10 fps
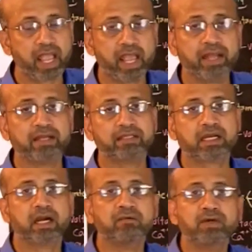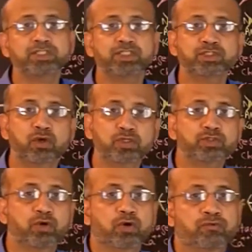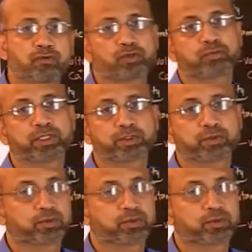And the converse is also found to be